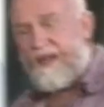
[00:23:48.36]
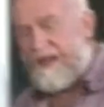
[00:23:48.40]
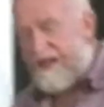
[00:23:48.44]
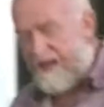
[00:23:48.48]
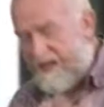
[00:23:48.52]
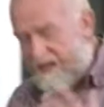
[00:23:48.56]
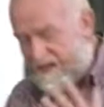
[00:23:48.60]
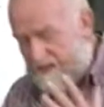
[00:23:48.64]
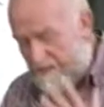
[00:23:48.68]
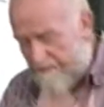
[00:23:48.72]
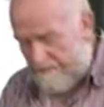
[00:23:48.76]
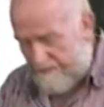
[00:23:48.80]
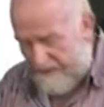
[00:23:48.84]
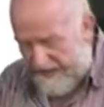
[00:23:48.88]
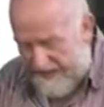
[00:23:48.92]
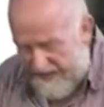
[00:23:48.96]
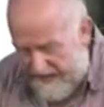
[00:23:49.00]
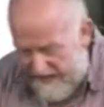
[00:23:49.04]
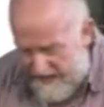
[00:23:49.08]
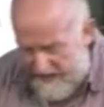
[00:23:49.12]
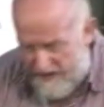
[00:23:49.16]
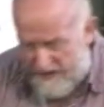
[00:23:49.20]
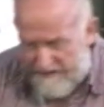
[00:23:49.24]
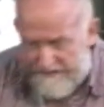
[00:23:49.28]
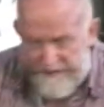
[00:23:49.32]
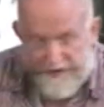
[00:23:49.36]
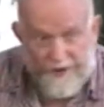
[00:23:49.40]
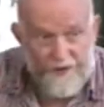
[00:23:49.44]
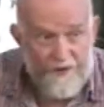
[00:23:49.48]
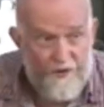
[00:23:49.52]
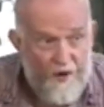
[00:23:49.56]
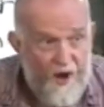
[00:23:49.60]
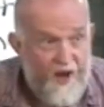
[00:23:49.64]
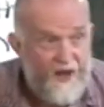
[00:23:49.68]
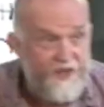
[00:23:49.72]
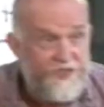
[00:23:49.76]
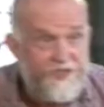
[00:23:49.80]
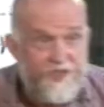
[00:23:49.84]
at the beginning of the
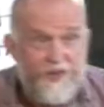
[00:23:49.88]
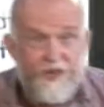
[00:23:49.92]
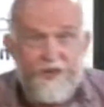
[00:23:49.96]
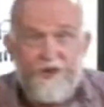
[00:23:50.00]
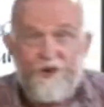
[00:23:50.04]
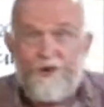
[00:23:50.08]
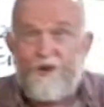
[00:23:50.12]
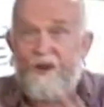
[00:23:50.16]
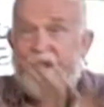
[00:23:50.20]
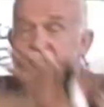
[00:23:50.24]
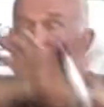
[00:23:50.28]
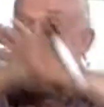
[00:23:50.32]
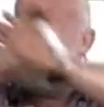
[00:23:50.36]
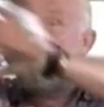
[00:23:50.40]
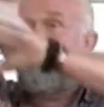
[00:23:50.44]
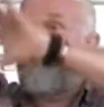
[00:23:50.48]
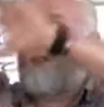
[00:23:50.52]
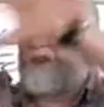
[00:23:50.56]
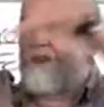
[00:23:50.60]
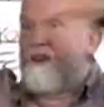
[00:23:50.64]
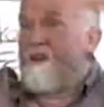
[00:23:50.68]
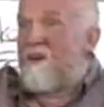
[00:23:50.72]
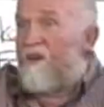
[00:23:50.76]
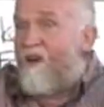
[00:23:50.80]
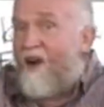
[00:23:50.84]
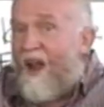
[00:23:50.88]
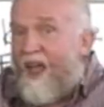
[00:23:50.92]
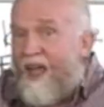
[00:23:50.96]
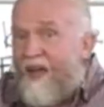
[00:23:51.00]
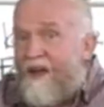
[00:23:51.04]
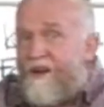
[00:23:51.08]
race and you look up into the crowd